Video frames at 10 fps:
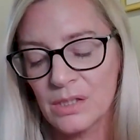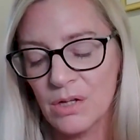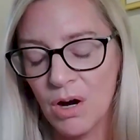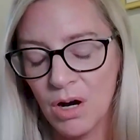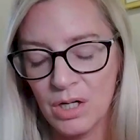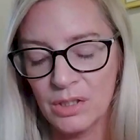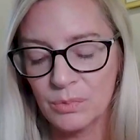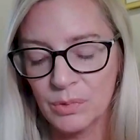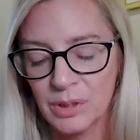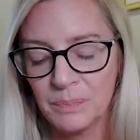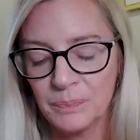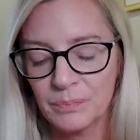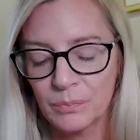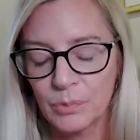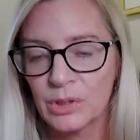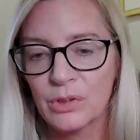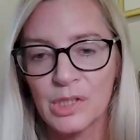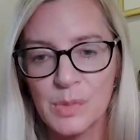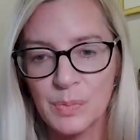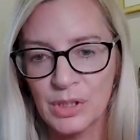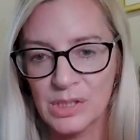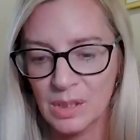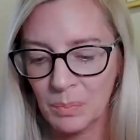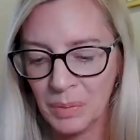hard when you're experiencing